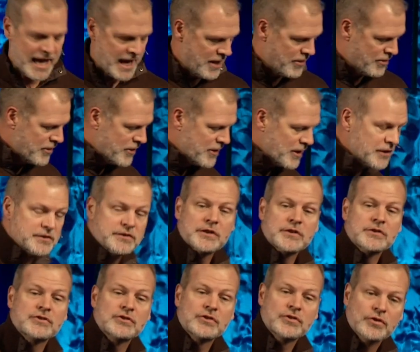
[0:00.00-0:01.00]
And this
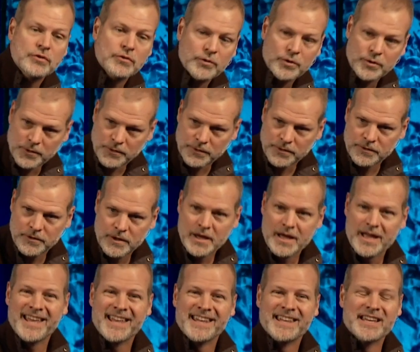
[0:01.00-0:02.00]
is truth.
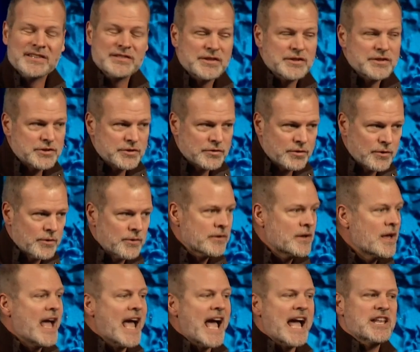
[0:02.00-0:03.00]
This is truth,